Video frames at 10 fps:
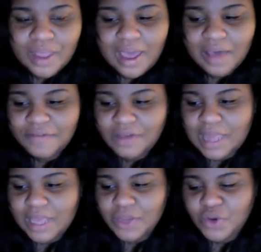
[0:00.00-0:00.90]
I felt
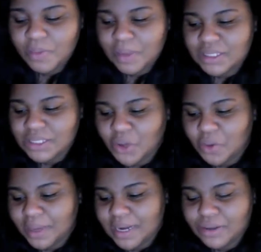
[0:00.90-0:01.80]
like you were my
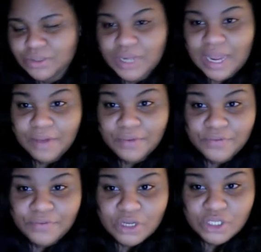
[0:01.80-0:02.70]
soulmate. I was gonna have your
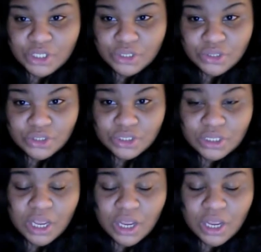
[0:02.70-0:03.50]
first children.